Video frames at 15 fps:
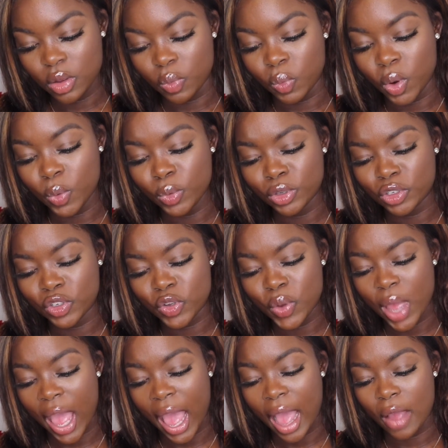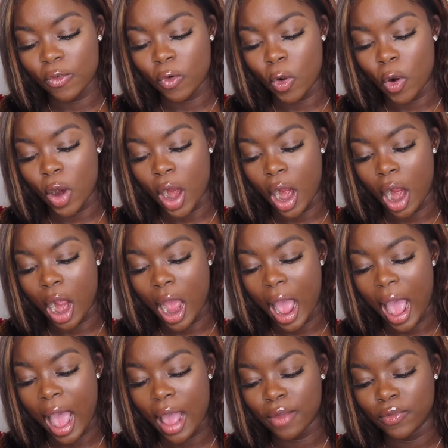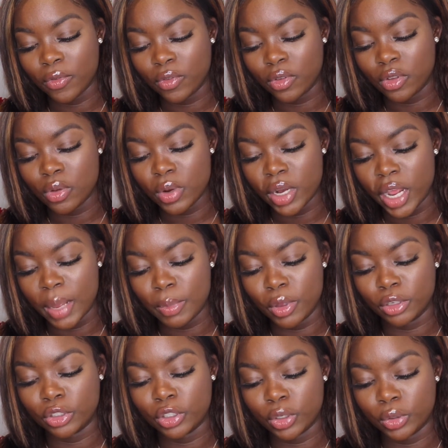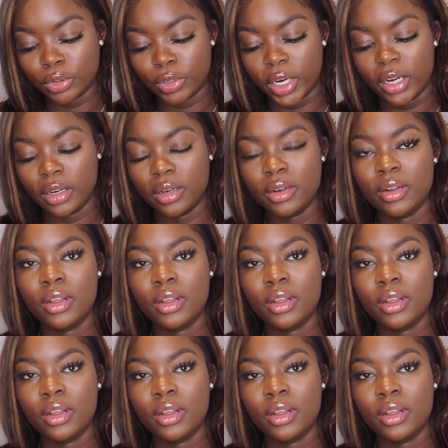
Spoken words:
What would you have or have you name your children?